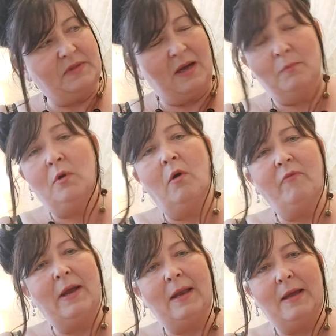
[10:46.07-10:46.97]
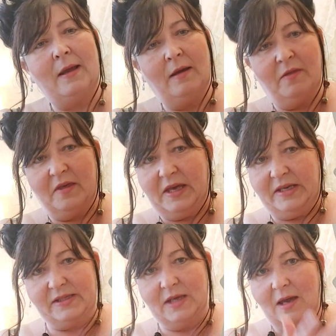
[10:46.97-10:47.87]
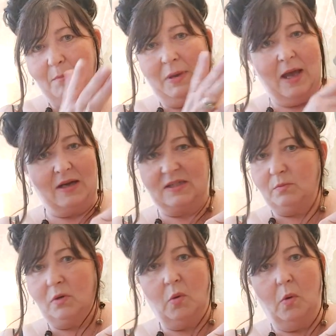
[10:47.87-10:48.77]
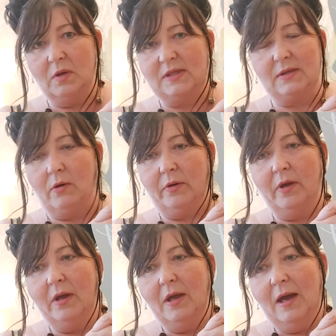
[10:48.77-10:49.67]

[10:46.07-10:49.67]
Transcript: I'm not really into these plaques with quotes on.